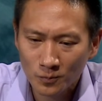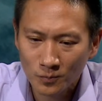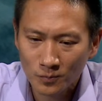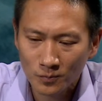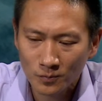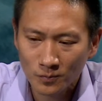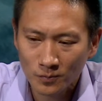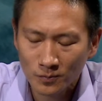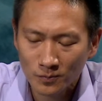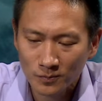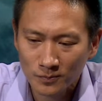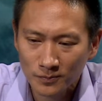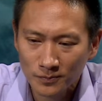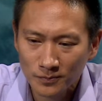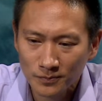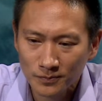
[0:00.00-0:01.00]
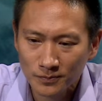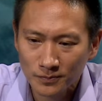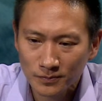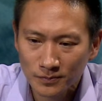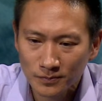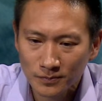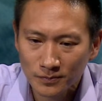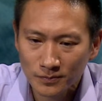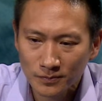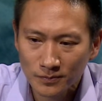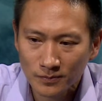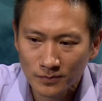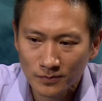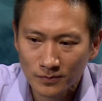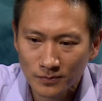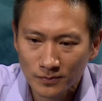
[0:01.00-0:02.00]

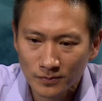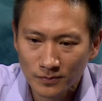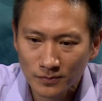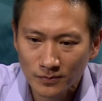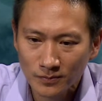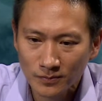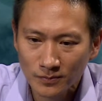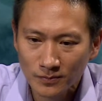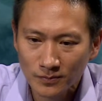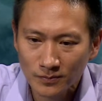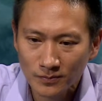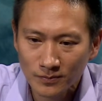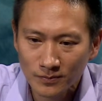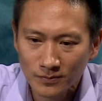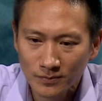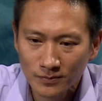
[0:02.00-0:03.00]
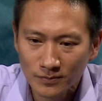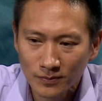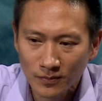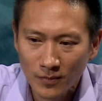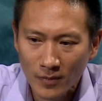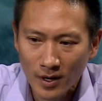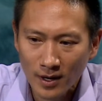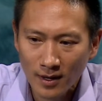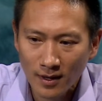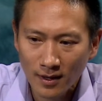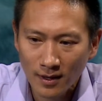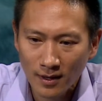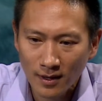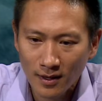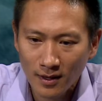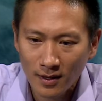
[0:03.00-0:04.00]

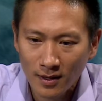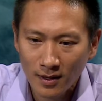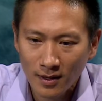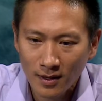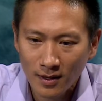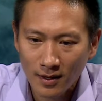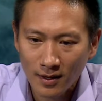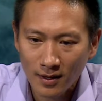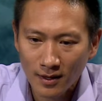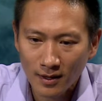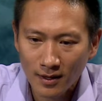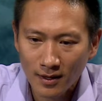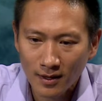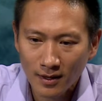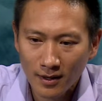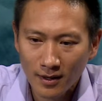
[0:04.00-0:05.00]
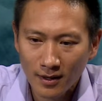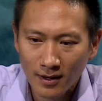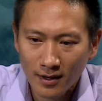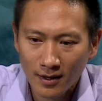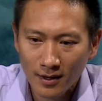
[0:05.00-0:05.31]
(silence)